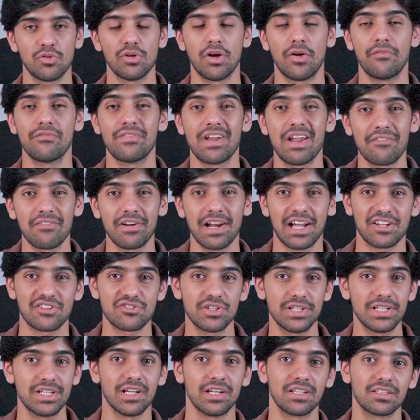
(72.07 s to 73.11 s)
who have never
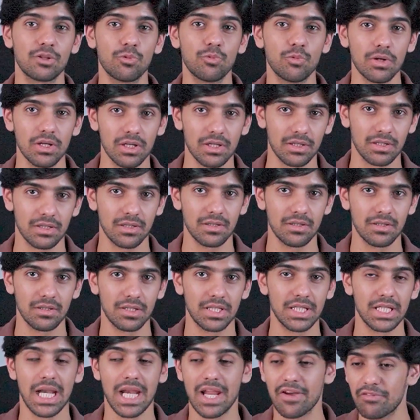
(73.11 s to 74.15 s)
actually done the work,
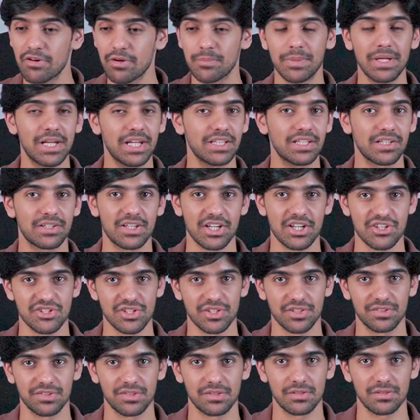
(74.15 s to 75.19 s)
never been in the
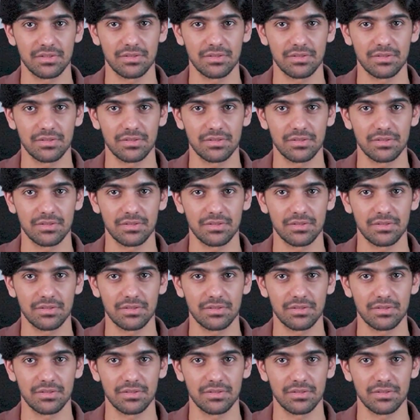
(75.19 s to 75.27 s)
trenches.